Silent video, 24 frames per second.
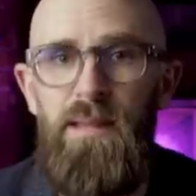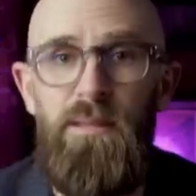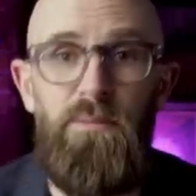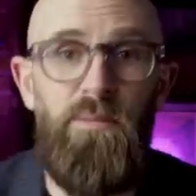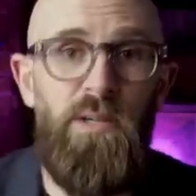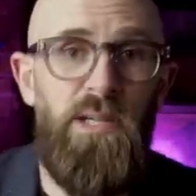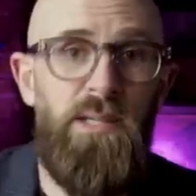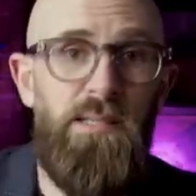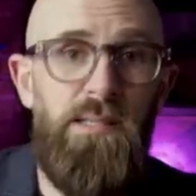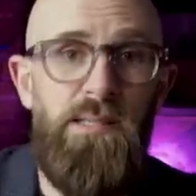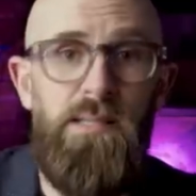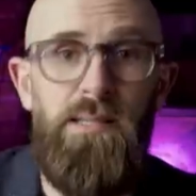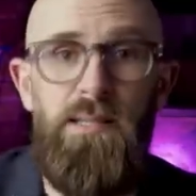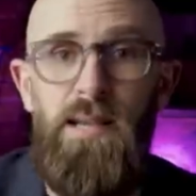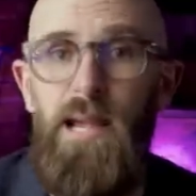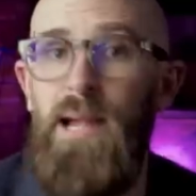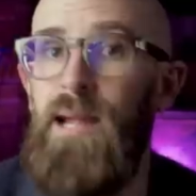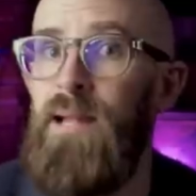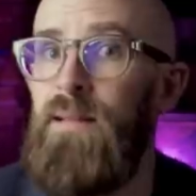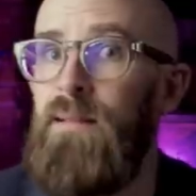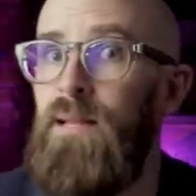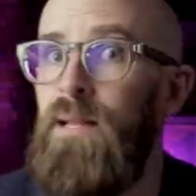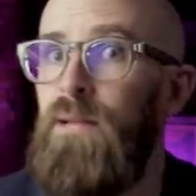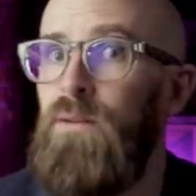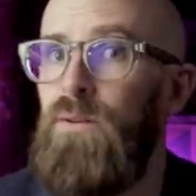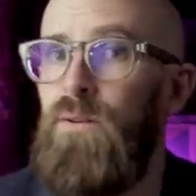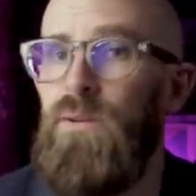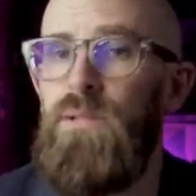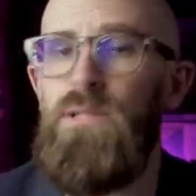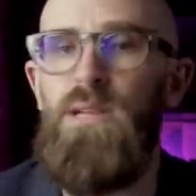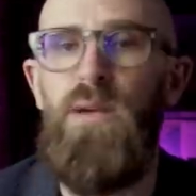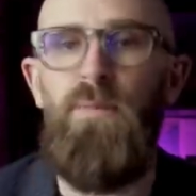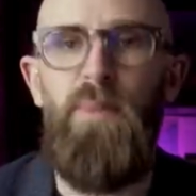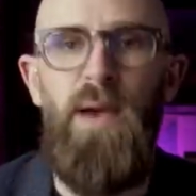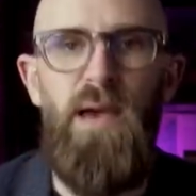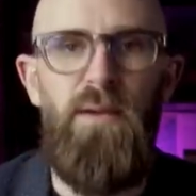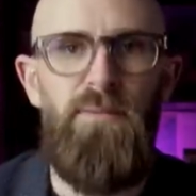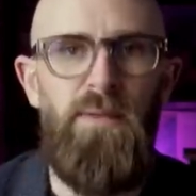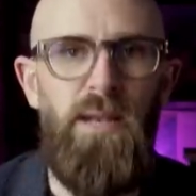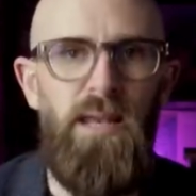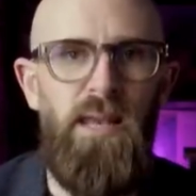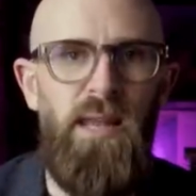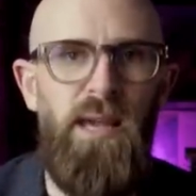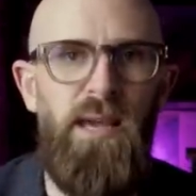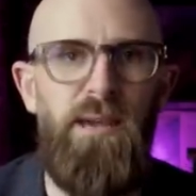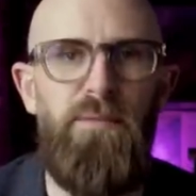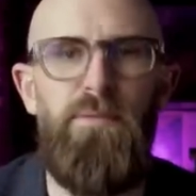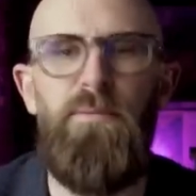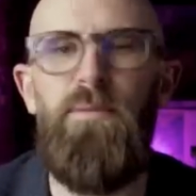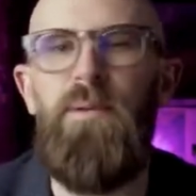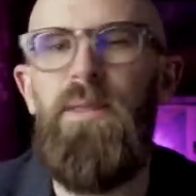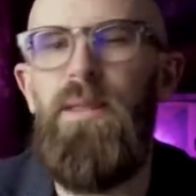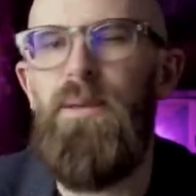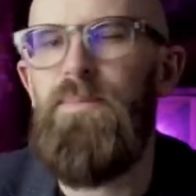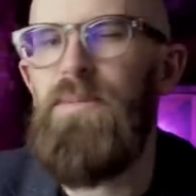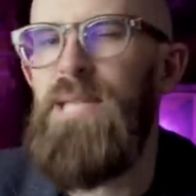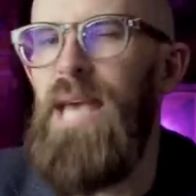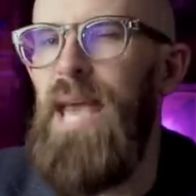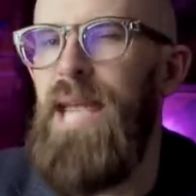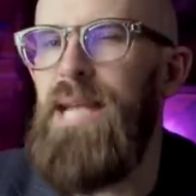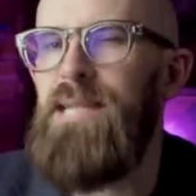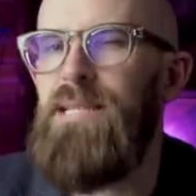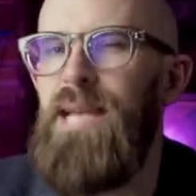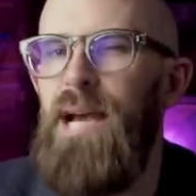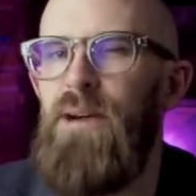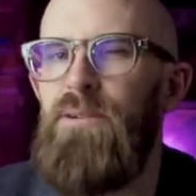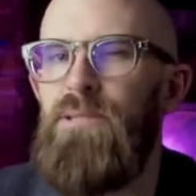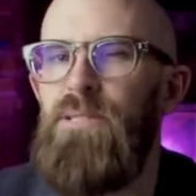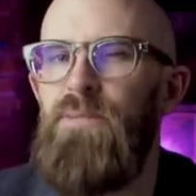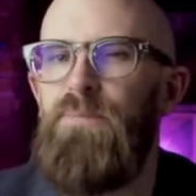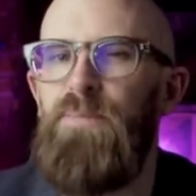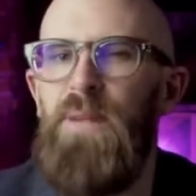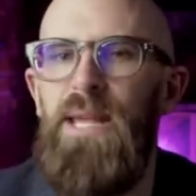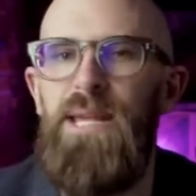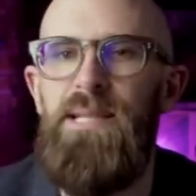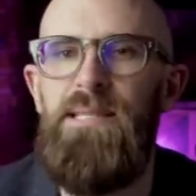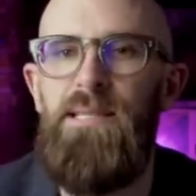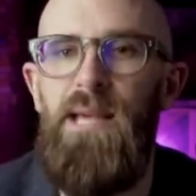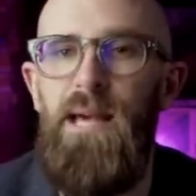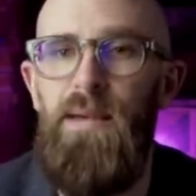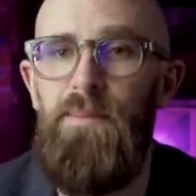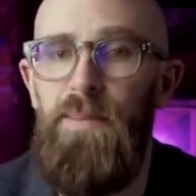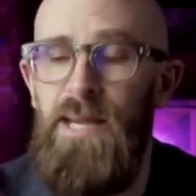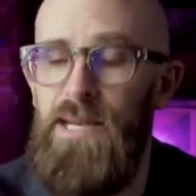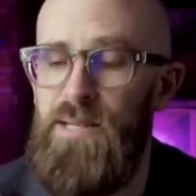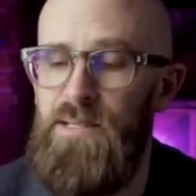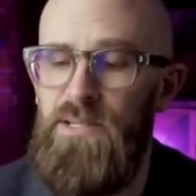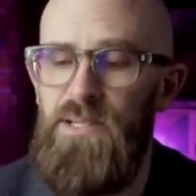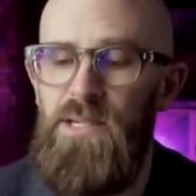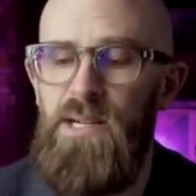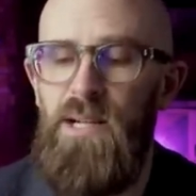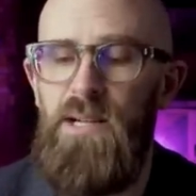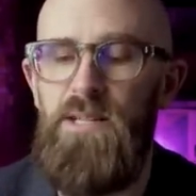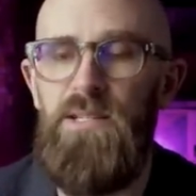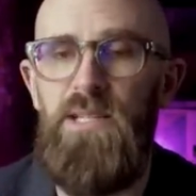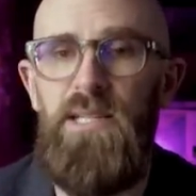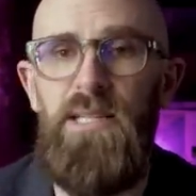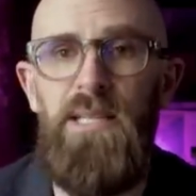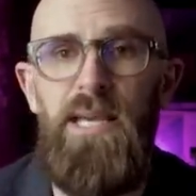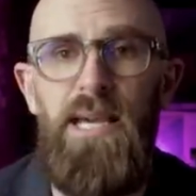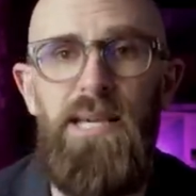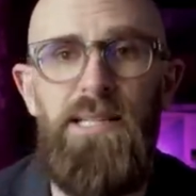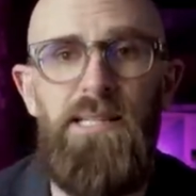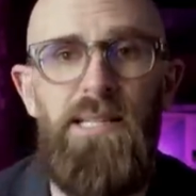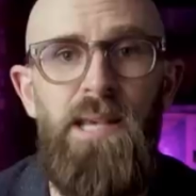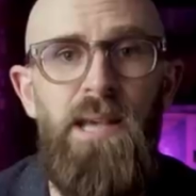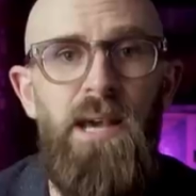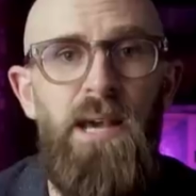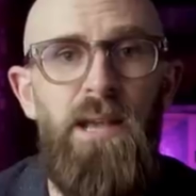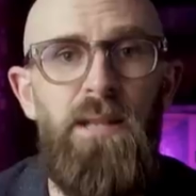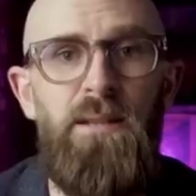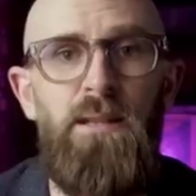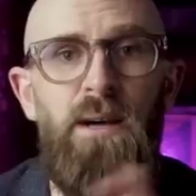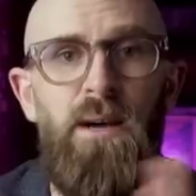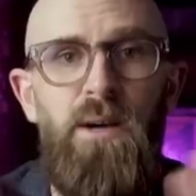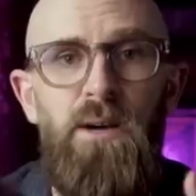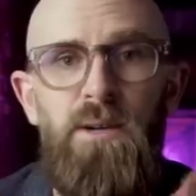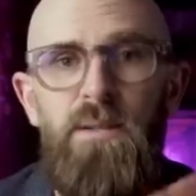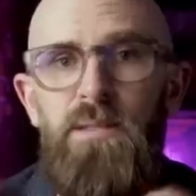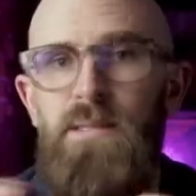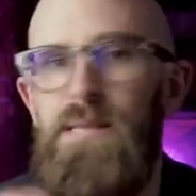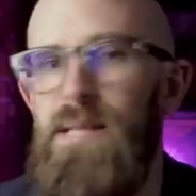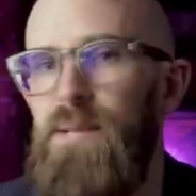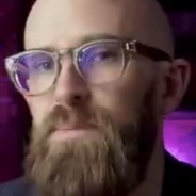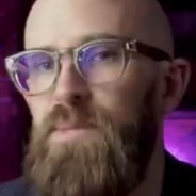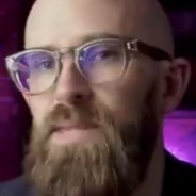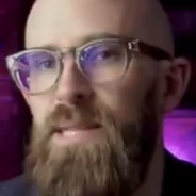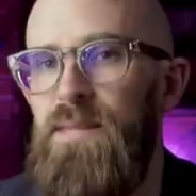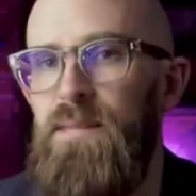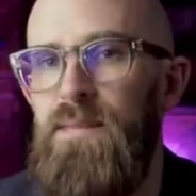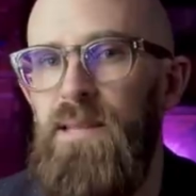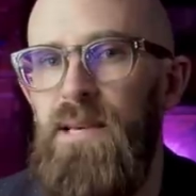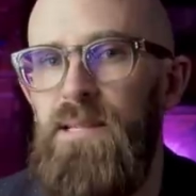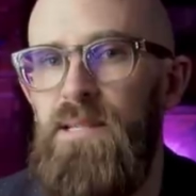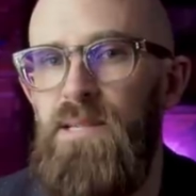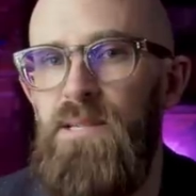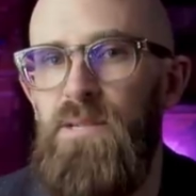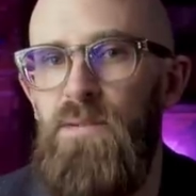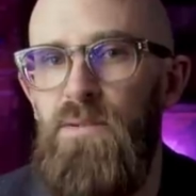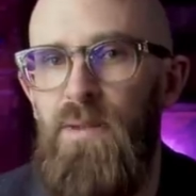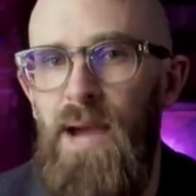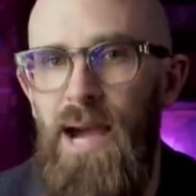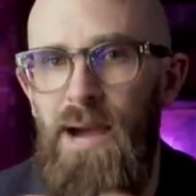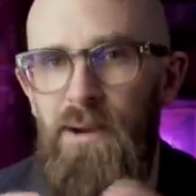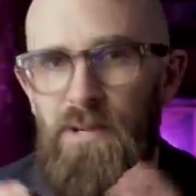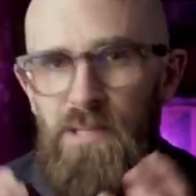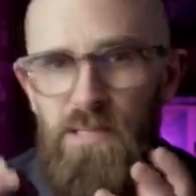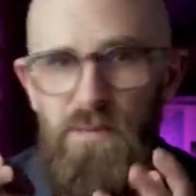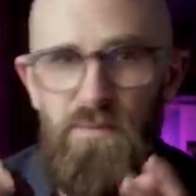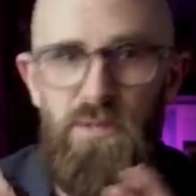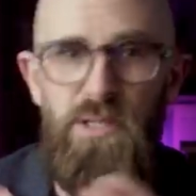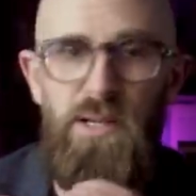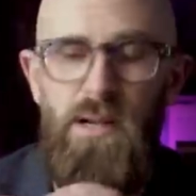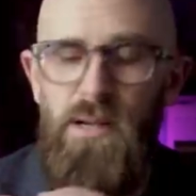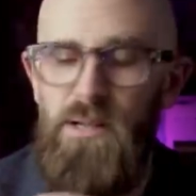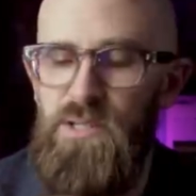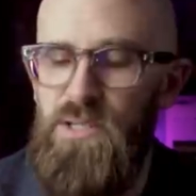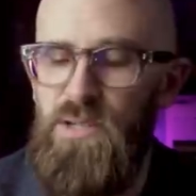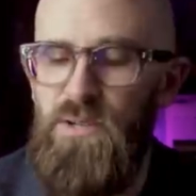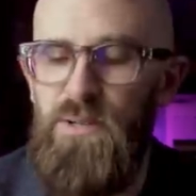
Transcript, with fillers: them once and they'll auto pair for life with up to eight hours of playtime and a charging case that holds up to 32 hours of charge.